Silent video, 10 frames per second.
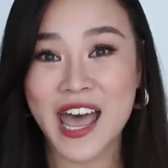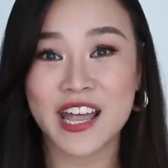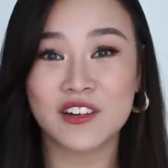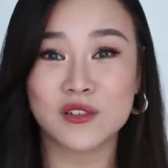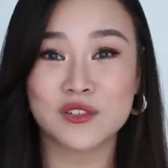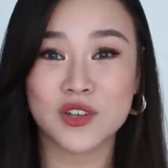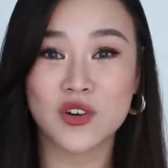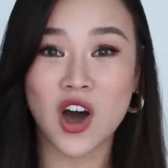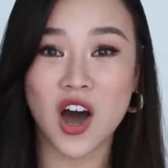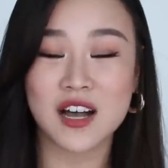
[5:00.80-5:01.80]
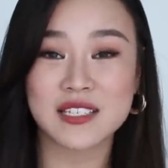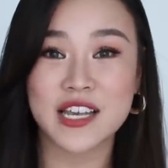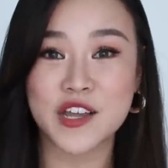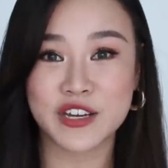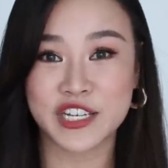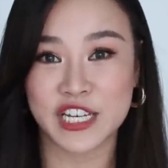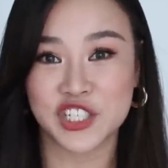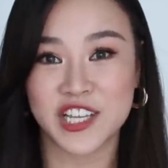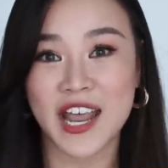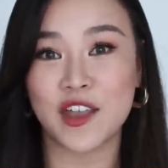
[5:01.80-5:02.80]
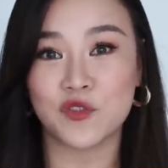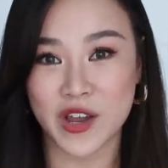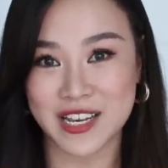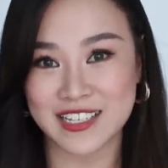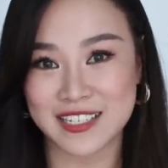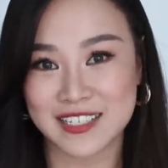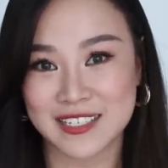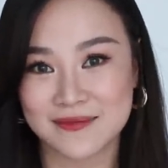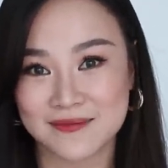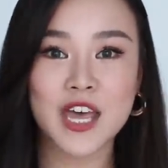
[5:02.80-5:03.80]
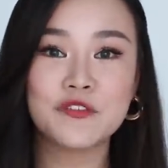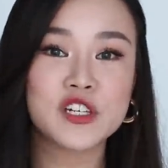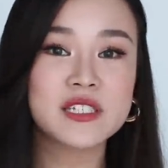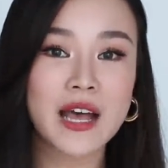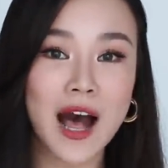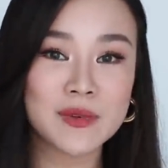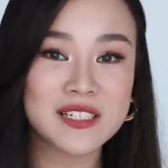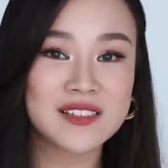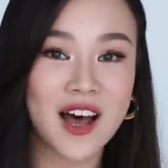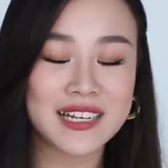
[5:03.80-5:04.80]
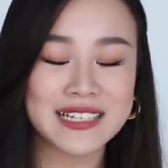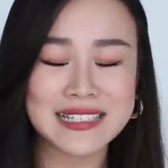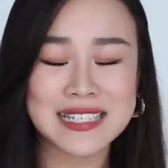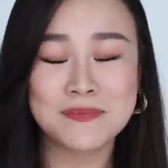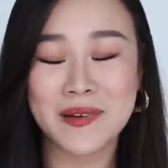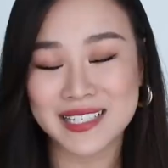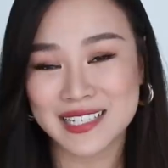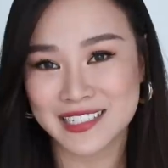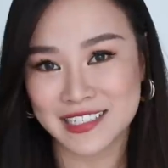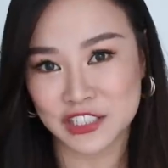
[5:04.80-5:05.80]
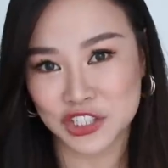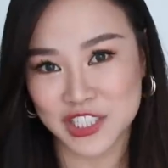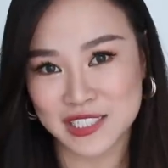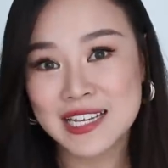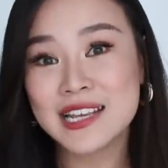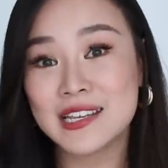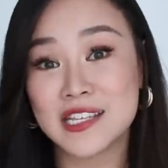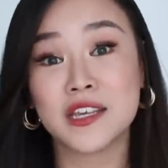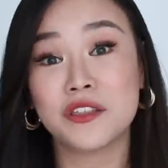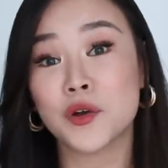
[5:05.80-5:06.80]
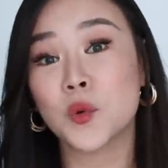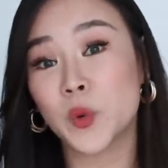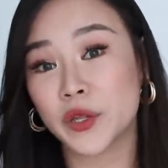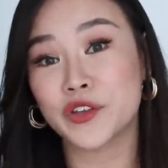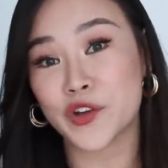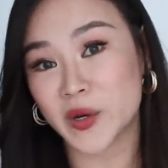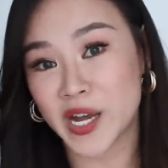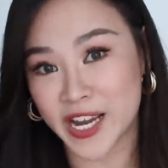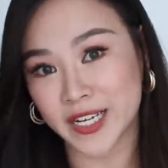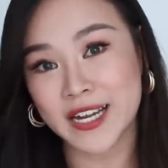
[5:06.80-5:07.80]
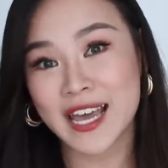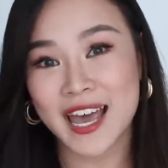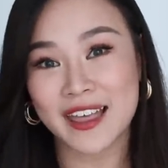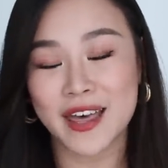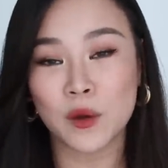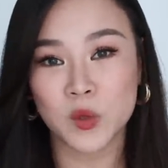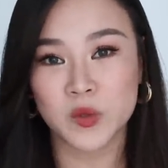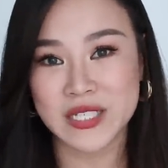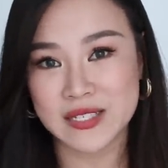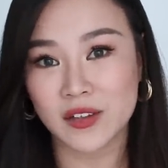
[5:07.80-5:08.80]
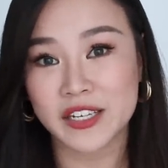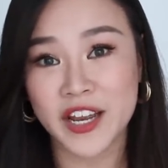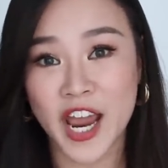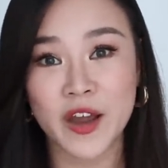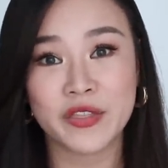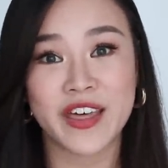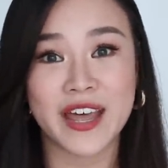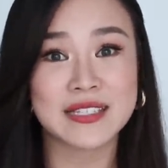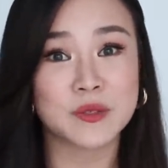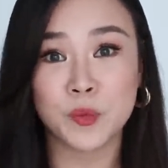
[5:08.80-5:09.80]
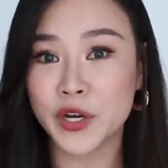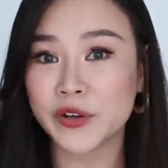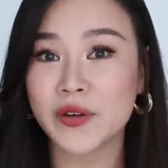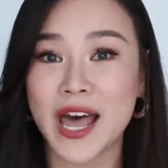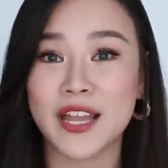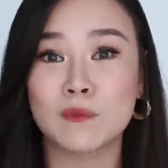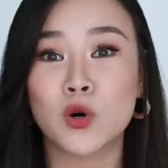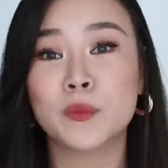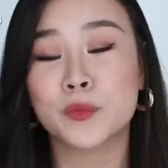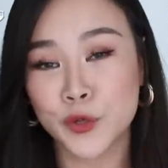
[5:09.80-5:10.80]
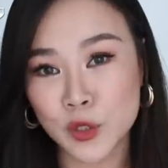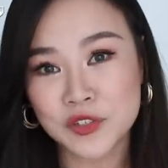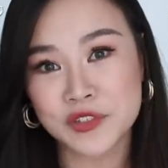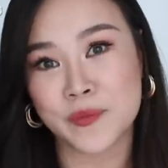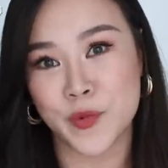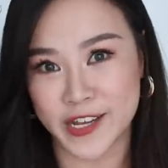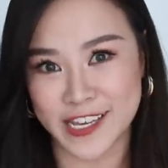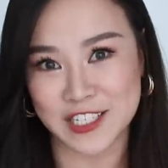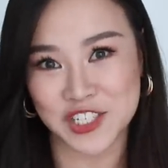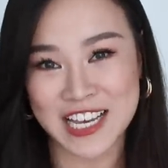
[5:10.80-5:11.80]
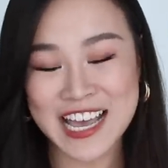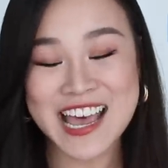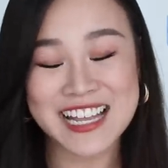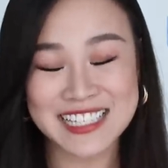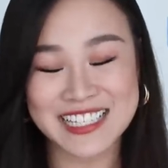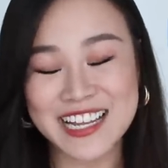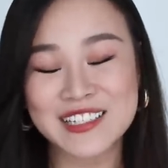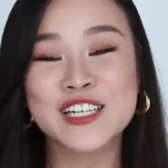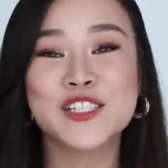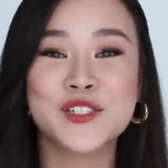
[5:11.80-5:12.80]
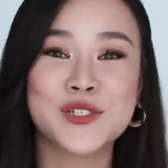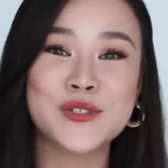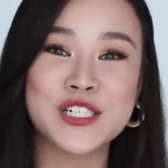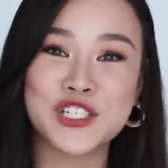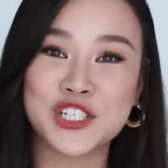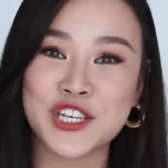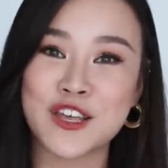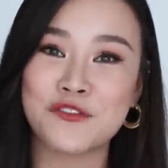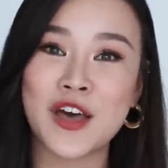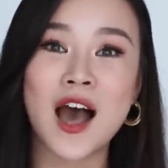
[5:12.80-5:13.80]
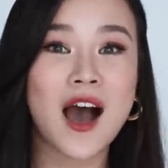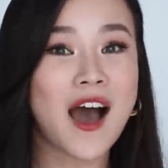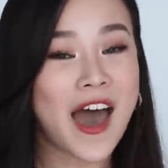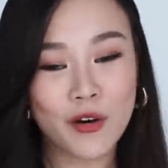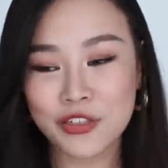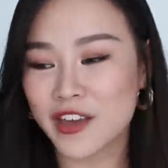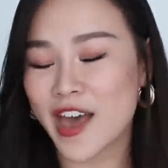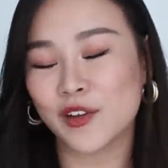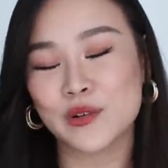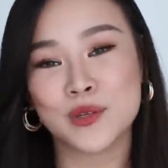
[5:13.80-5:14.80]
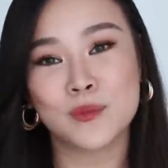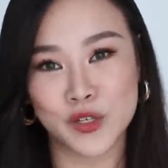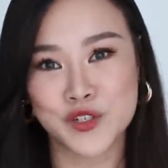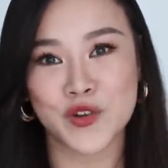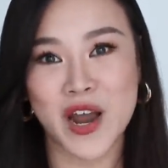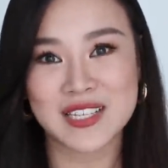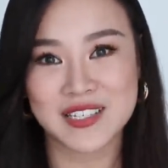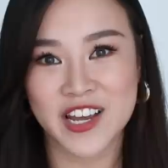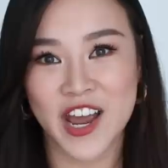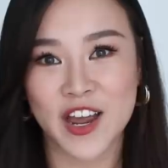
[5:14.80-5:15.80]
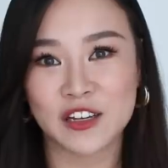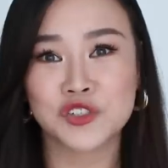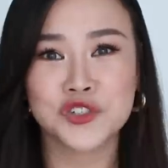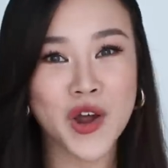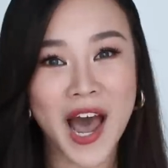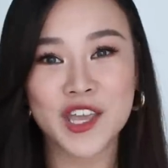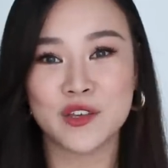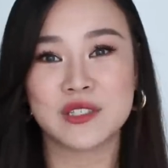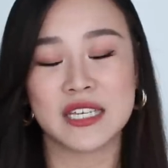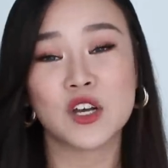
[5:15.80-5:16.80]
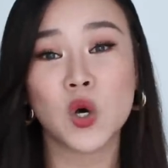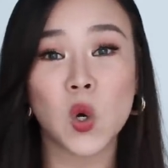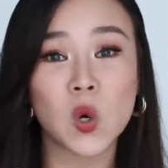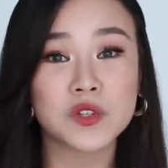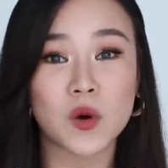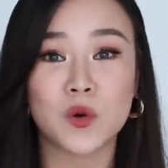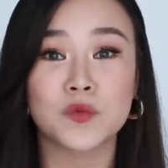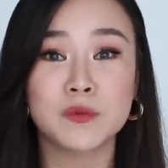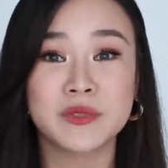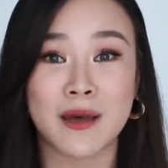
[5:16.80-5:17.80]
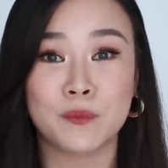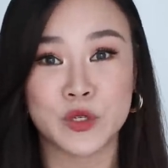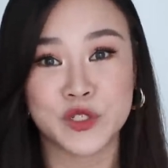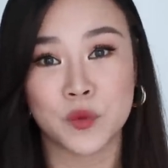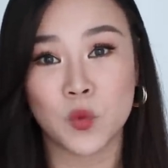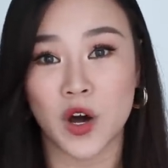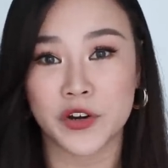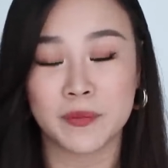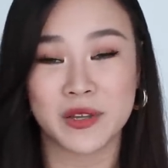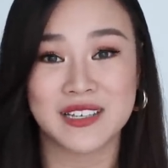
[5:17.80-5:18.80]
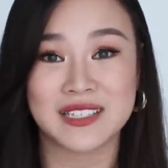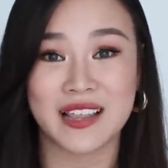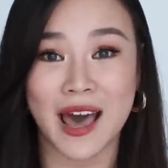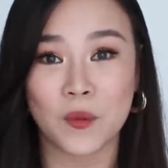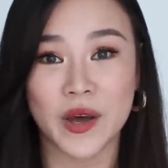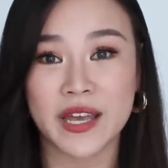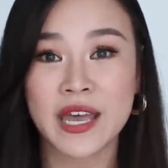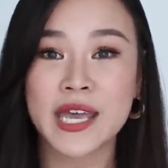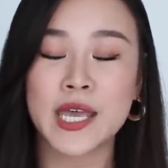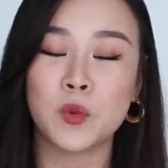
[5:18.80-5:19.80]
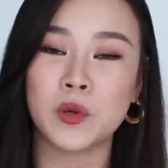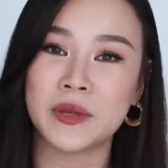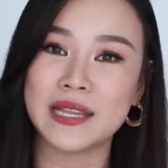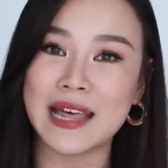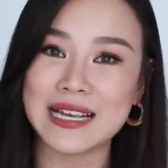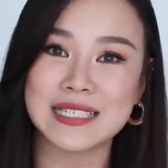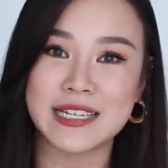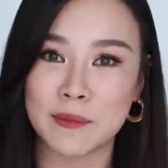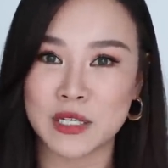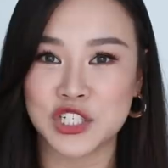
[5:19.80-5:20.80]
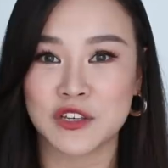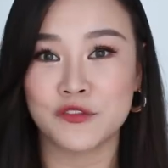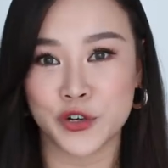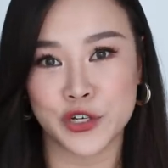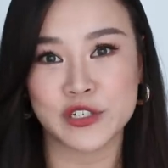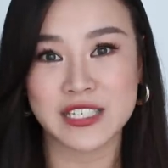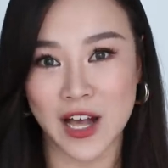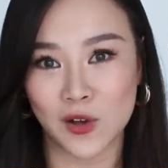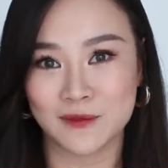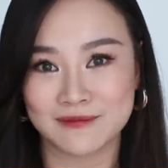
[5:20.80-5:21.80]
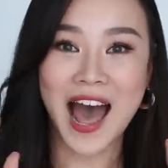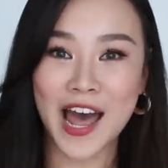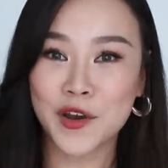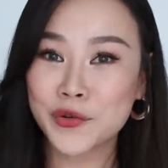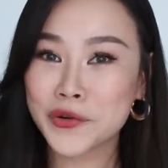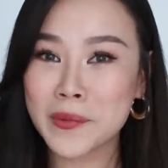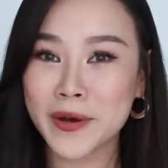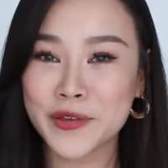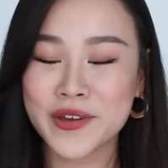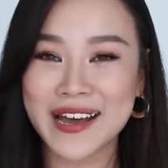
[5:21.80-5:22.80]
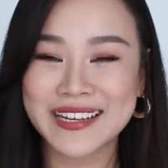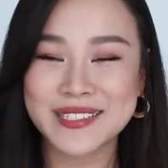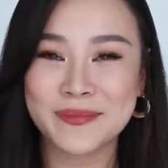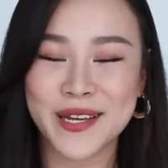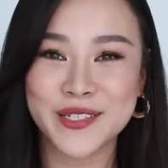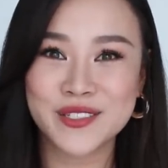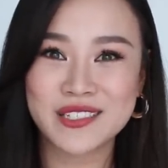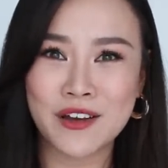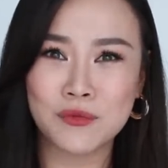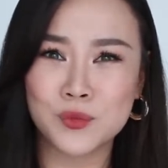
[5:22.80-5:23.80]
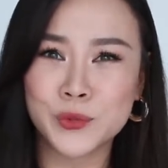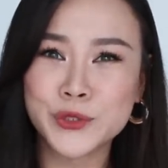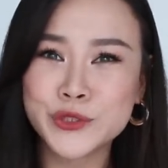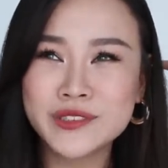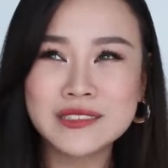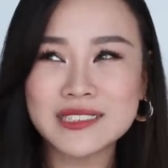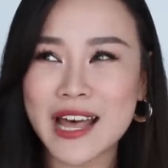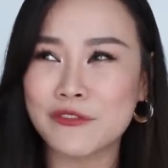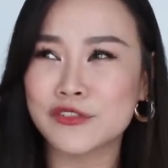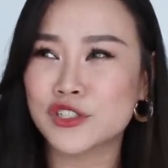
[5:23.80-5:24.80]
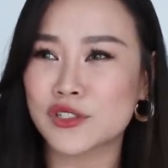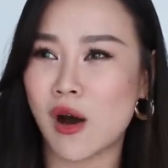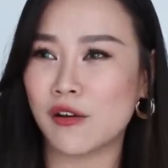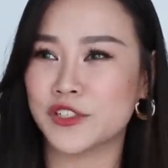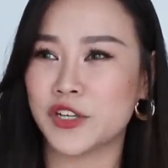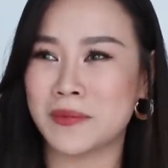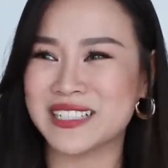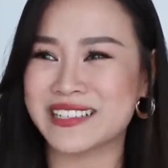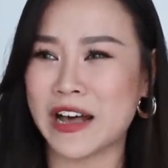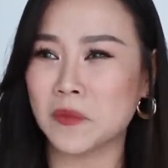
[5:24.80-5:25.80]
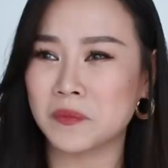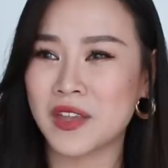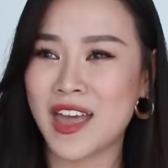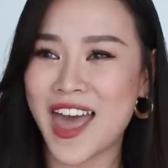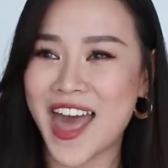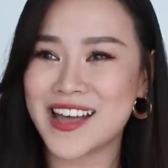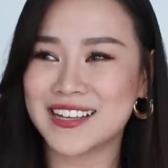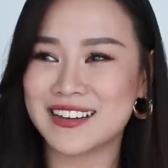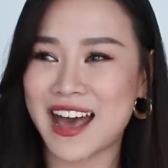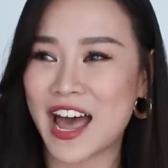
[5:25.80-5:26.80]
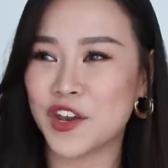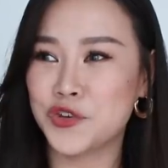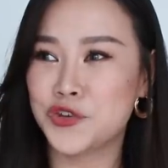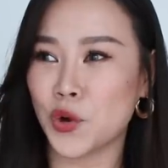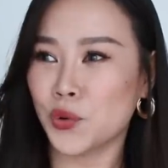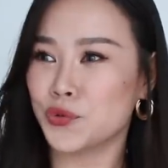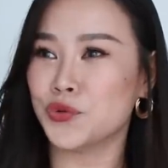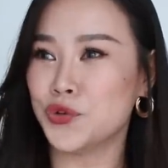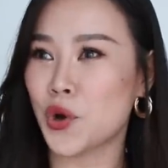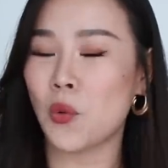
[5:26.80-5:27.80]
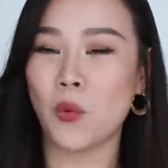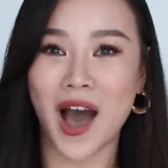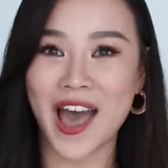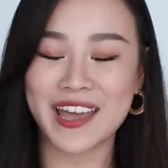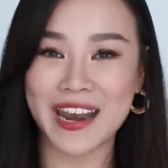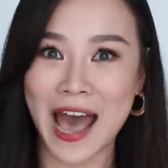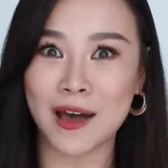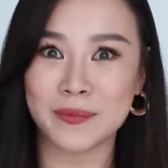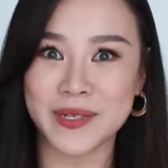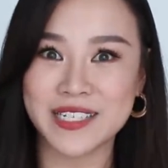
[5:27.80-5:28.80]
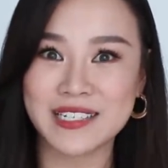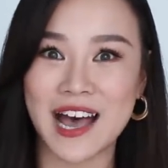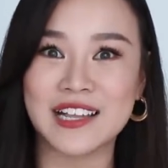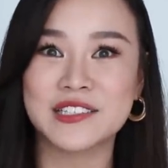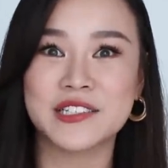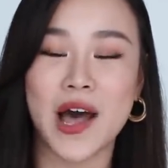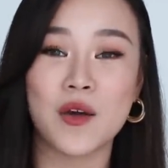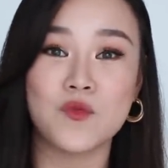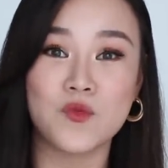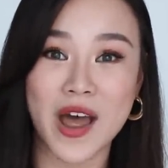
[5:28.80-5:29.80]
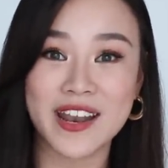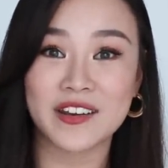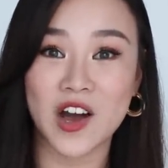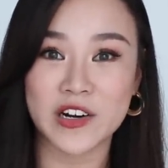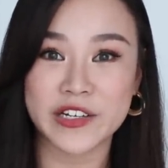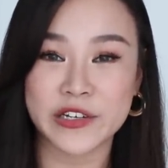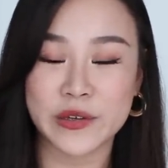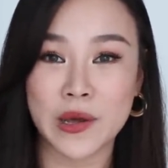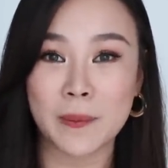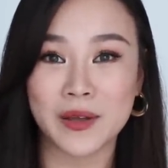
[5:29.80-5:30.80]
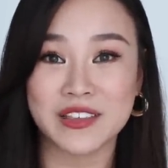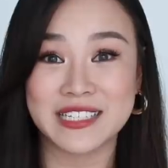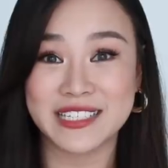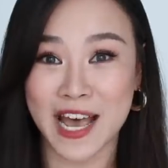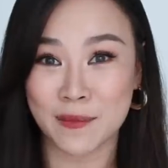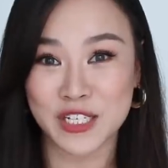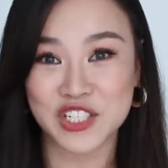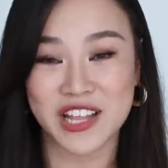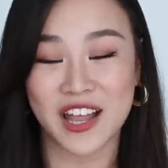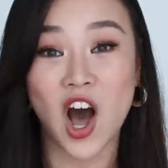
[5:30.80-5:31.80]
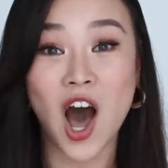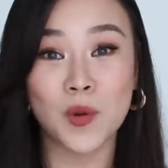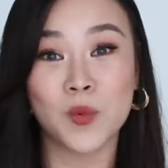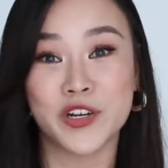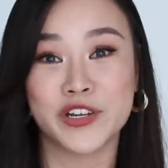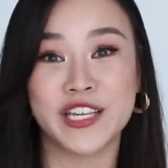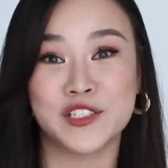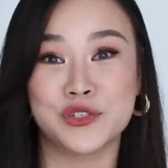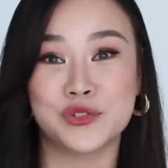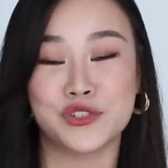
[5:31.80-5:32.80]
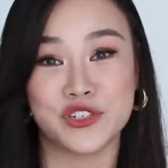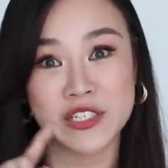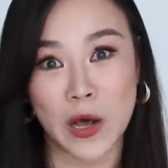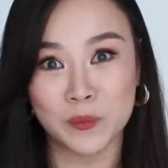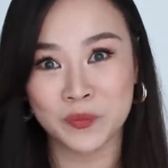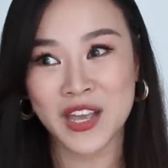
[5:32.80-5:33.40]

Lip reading: and also cause irritation and redness. If your scalp is not in its best condition, neither will your hair, and that will result in hair that's brittle and more prone to breakage. Instead, to achieve healthy and also moisturized hair, try using cold or room temperature water because that way it will be less damaging for your scalp. I don't know about you guys, but I used to have wounds ever so often on my scalp, and I don't know why it happened until I read an article about the damage that hot water can do to your scalp.